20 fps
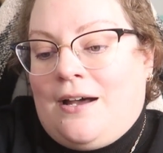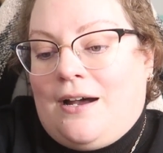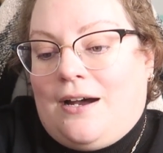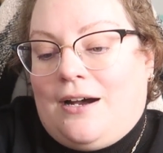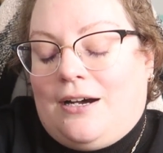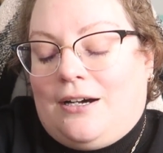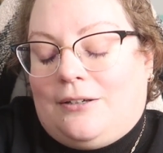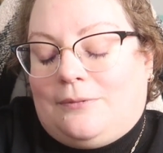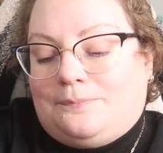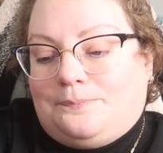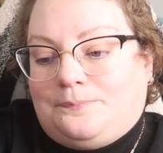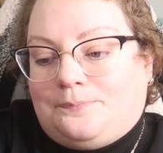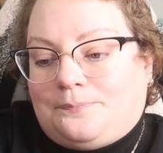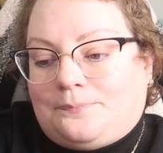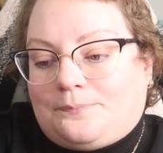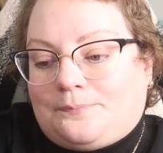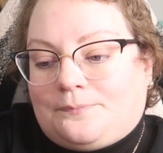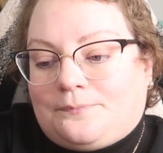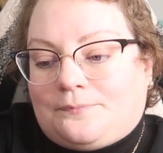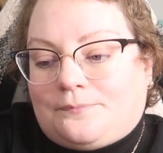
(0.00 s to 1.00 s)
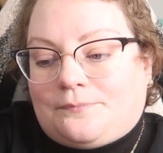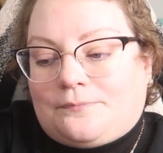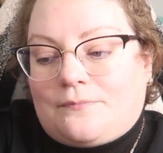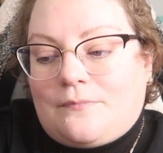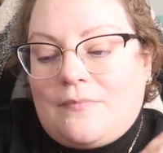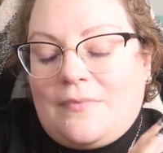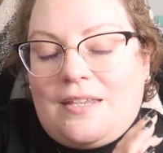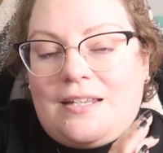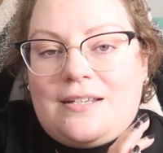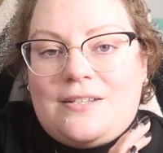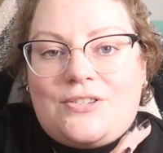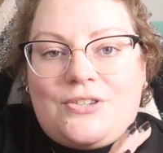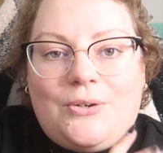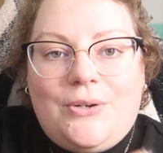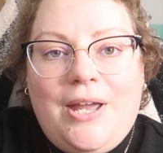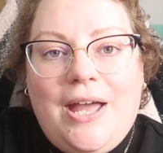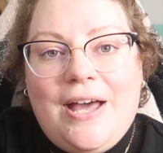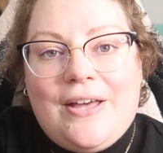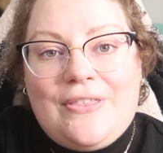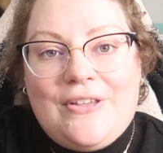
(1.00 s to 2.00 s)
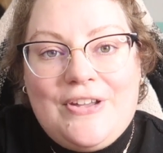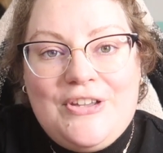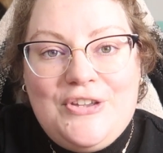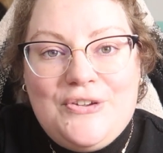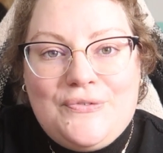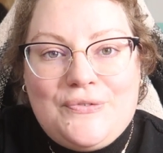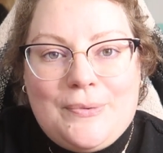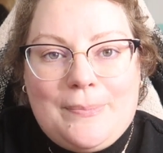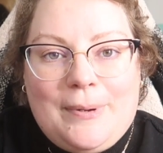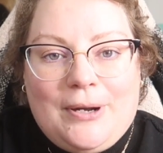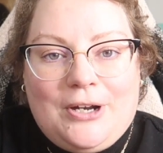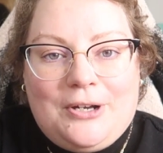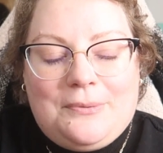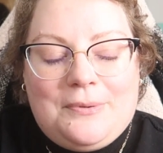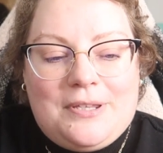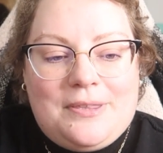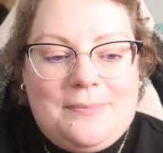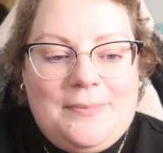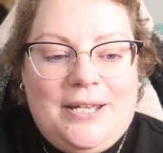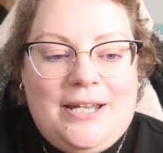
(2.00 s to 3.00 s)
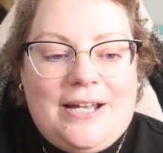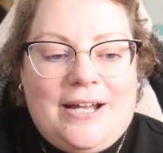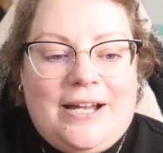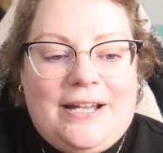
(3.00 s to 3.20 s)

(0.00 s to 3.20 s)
So yeah, thank you for bearing with me.